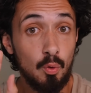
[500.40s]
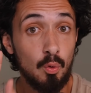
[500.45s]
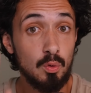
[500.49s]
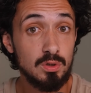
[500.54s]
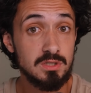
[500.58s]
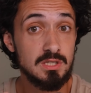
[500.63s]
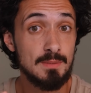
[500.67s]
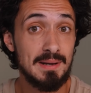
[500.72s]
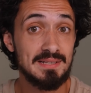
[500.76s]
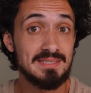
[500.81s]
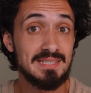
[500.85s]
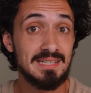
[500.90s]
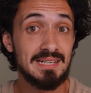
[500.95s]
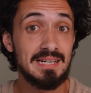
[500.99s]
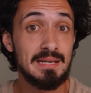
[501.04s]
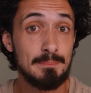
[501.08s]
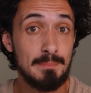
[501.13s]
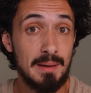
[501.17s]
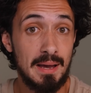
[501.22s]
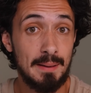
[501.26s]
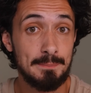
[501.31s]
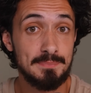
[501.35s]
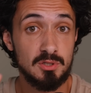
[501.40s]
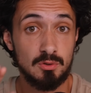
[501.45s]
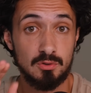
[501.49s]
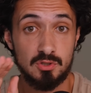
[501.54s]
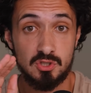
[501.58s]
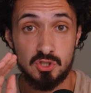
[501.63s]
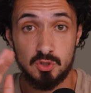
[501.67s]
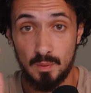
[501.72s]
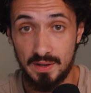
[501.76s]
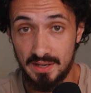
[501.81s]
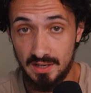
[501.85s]
automatically maps your
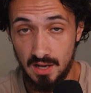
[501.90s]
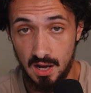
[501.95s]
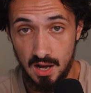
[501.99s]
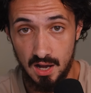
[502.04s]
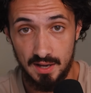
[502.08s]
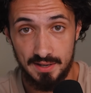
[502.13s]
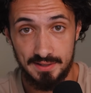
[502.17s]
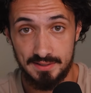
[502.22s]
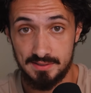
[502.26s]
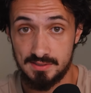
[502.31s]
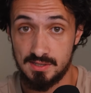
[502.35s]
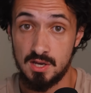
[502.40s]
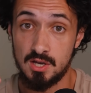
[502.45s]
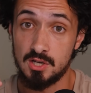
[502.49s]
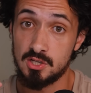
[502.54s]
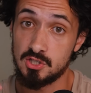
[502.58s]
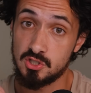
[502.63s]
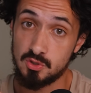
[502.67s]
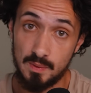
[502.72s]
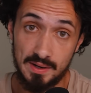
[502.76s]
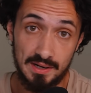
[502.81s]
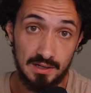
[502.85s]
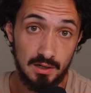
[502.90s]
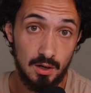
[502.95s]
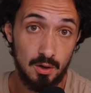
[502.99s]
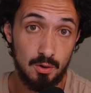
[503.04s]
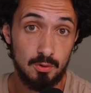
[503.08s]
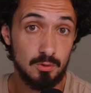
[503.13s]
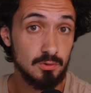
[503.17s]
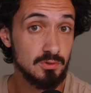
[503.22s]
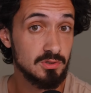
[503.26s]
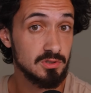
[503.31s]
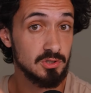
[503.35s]
swing highs, swing
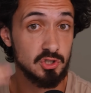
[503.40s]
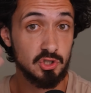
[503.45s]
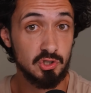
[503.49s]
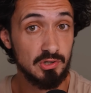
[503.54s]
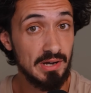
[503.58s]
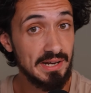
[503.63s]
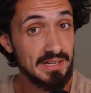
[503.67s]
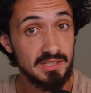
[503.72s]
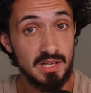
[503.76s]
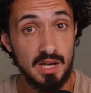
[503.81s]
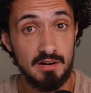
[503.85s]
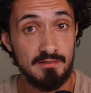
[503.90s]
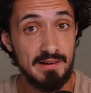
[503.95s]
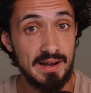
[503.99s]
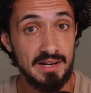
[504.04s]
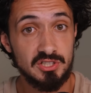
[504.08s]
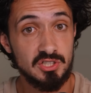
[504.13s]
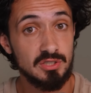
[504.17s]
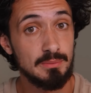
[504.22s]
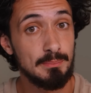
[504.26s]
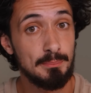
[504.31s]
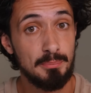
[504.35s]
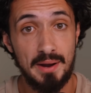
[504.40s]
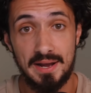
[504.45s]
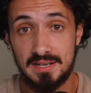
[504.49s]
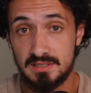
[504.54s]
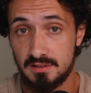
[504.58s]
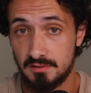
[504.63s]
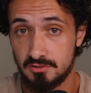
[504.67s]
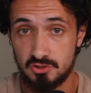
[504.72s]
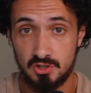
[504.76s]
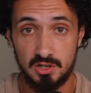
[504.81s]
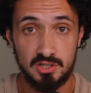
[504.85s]
lows, trend direction, breaks
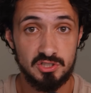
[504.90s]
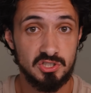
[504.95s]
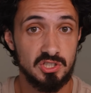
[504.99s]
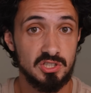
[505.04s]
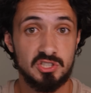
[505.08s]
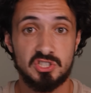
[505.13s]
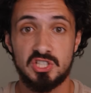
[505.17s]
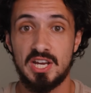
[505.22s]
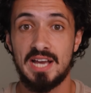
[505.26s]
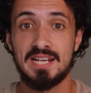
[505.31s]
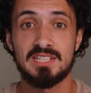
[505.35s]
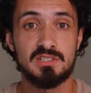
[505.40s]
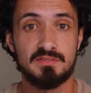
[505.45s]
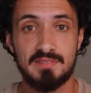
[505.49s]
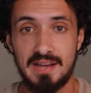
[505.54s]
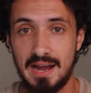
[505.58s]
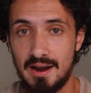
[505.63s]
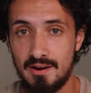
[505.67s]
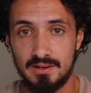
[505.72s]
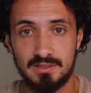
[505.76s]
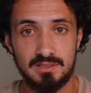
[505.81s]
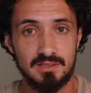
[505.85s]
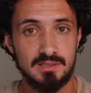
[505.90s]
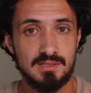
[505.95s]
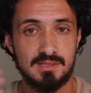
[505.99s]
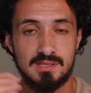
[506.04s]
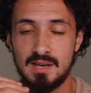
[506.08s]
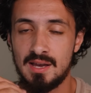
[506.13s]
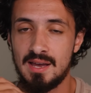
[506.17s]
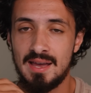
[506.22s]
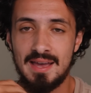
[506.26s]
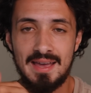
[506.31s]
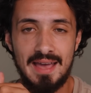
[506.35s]
of structures, change of characters,
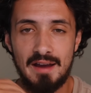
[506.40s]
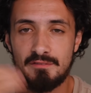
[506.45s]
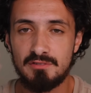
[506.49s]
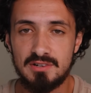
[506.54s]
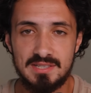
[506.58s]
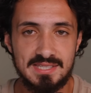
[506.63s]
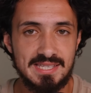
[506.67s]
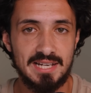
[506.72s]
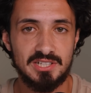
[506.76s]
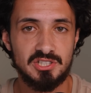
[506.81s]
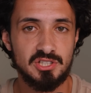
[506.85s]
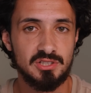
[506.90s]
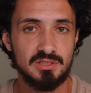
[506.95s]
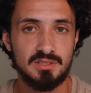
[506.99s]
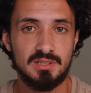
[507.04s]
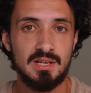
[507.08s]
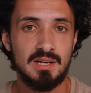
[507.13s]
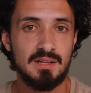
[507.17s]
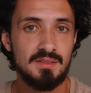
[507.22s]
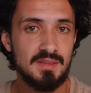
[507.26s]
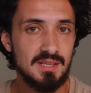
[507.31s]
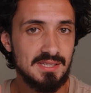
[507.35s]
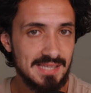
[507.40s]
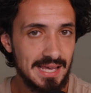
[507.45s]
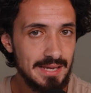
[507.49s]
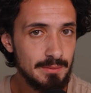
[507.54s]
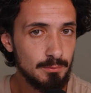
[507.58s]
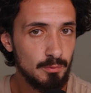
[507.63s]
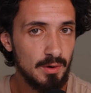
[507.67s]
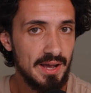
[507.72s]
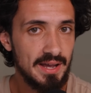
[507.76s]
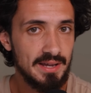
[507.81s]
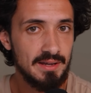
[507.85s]
every session, the
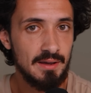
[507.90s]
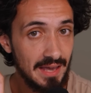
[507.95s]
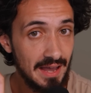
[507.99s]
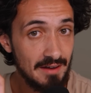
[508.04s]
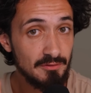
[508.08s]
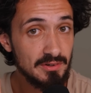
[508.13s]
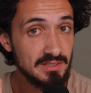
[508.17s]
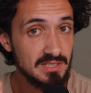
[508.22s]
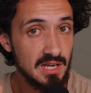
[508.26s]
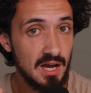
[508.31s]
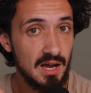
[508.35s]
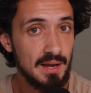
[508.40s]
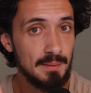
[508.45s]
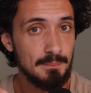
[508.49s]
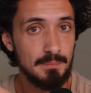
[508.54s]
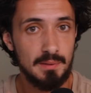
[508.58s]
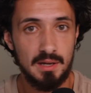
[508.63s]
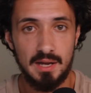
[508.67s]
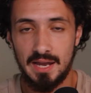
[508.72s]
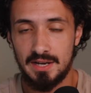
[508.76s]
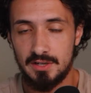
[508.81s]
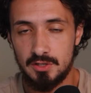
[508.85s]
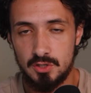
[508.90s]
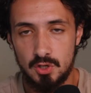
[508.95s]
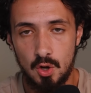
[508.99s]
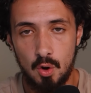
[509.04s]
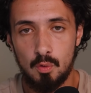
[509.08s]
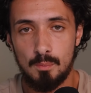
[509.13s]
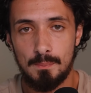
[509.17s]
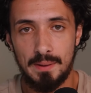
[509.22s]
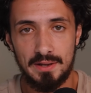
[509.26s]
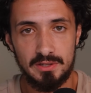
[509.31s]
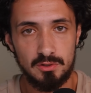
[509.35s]
same way, every time, and
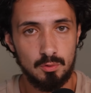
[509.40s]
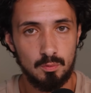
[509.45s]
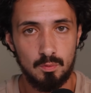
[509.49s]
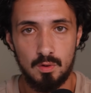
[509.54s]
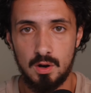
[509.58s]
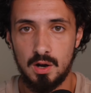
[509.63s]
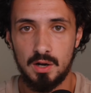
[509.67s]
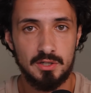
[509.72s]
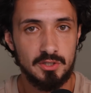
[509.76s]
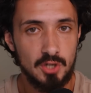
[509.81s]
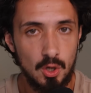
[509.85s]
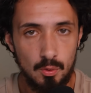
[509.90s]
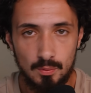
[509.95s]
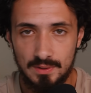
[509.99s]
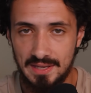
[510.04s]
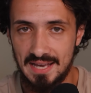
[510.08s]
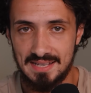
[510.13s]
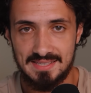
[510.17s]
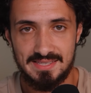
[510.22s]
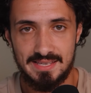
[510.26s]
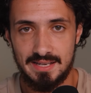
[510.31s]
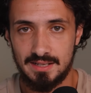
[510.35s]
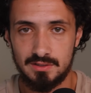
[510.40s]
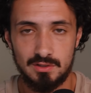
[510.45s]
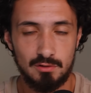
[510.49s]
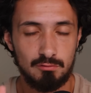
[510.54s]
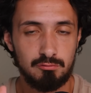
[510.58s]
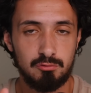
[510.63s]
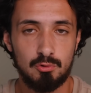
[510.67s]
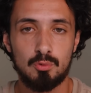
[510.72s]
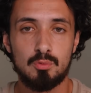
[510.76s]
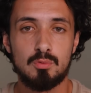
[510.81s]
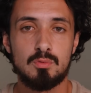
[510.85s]
no manual work, no guessing. The
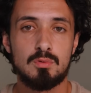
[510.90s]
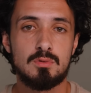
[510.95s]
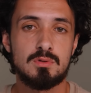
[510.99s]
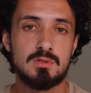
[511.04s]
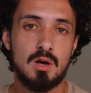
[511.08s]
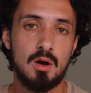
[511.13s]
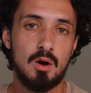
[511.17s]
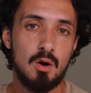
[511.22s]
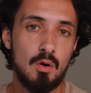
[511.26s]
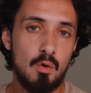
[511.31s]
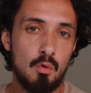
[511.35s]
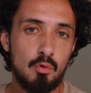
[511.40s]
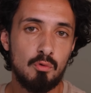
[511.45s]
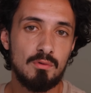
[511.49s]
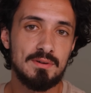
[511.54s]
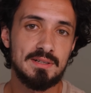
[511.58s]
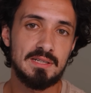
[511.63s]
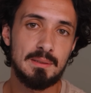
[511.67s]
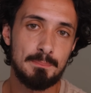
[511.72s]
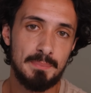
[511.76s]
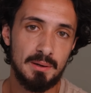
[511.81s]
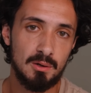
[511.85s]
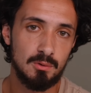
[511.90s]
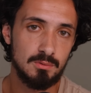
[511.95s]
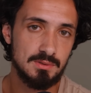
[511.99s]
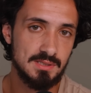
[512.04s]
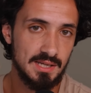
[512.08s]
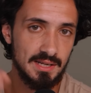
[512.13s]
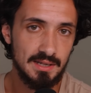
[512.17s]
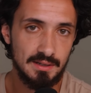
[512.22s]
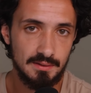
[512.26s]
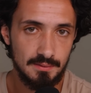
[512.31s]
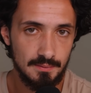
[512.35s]
rules are already built
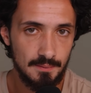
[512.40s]
in.